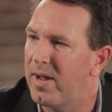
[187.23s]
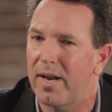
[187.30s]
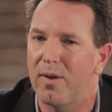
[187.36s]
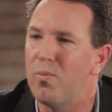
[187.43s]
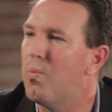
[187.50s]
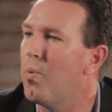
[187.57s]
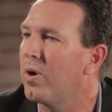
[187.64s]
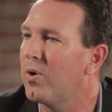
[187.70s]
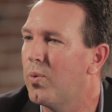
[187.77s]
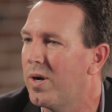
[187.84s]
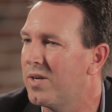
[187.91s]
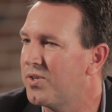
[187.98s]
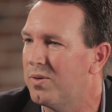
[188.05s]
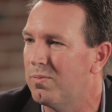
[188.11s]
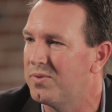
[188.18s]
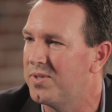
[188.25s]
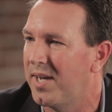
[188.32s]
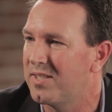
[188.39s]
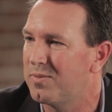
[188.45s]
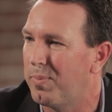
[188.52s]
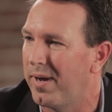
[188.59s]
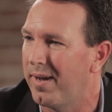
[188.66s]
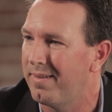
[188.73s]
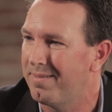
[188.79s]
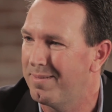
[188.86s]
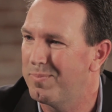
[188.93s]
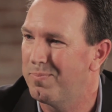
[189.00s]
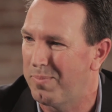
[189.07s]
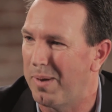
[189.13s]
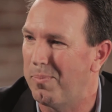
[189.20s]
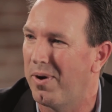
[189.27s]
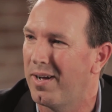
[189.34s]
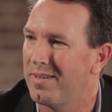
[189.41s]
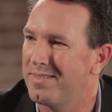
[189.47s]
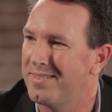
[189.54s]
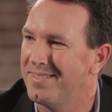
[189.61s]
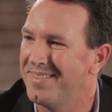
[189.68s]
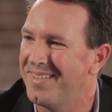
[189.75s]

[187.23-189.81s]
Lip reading: Not even one question was asked by my boss.